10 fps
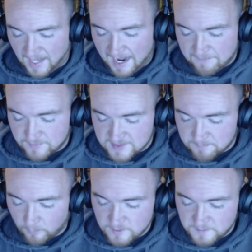After the
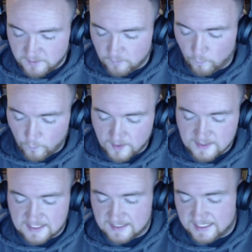Sportsman
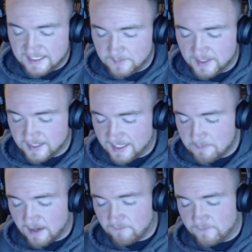was the limited late
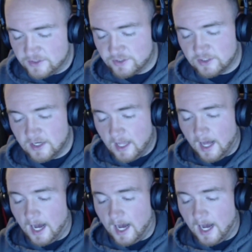model feature.